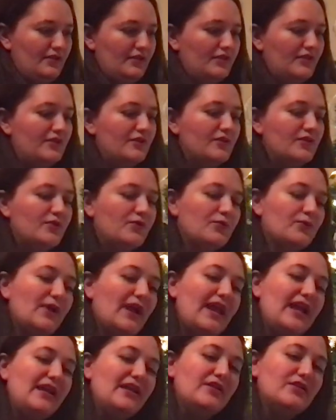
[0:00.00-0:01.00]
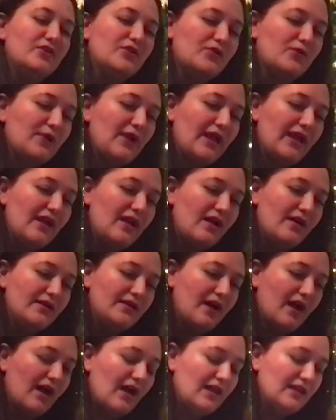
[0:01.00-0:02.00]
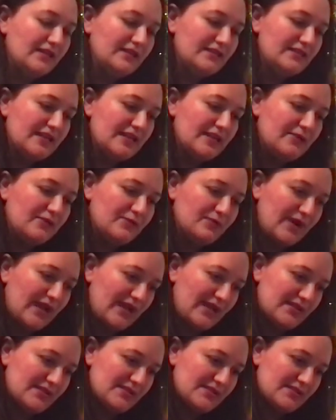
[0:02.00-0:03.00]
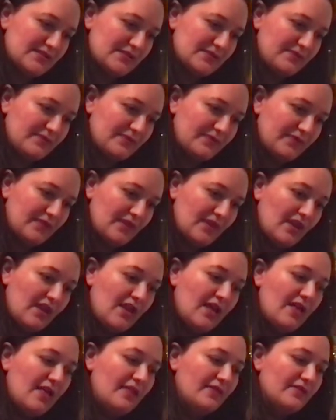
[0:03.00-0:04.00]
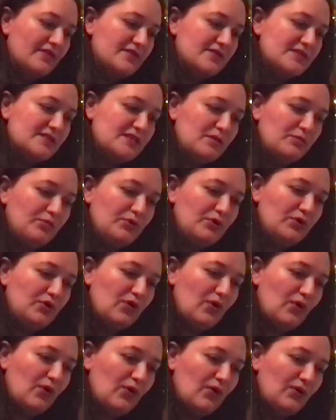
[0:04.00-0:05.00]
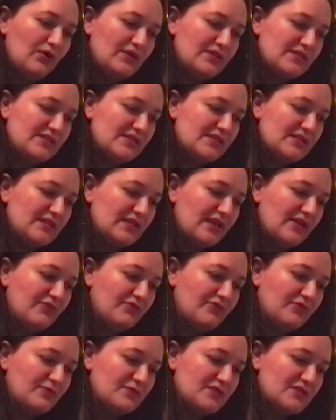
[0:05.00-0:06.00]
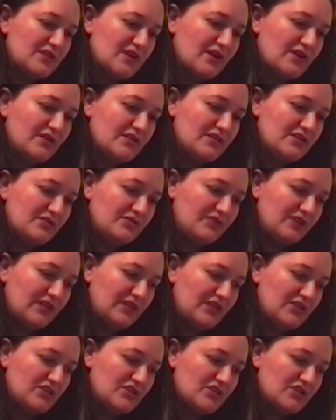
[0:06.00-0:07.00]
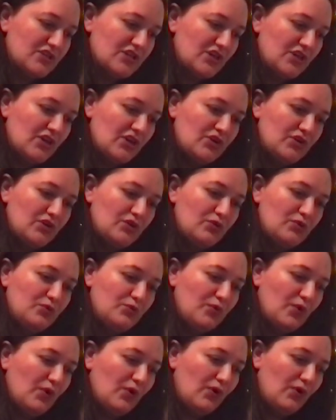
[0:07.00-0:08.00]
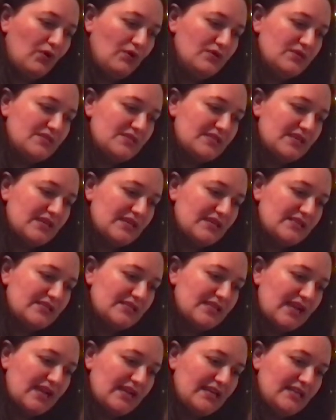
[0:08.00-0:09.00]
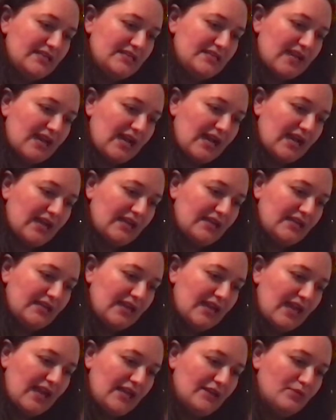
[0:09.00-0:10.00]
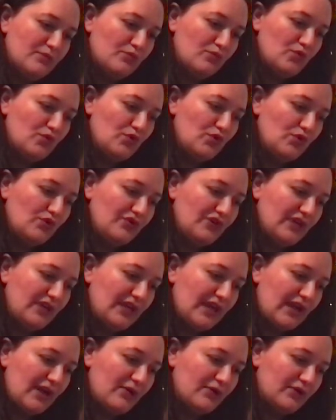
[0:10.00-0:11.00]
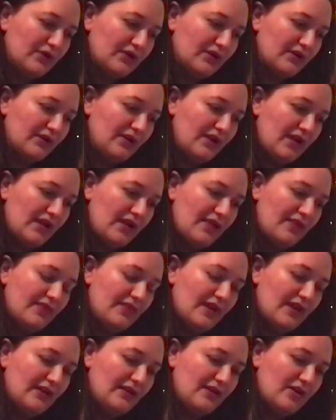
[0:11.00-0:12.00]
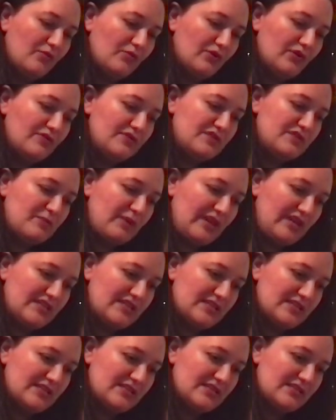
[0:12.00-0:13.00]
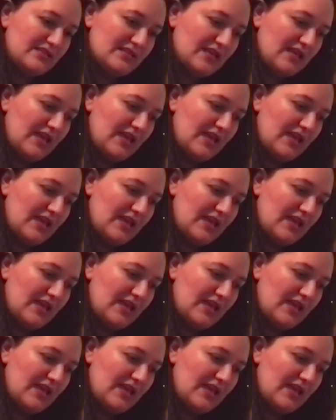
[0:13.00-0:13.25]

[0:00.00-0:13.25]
The Great Crayon Holiday Race. The simple goal is to get from start to finish. You roll six sided die and move a counter that number of spaces.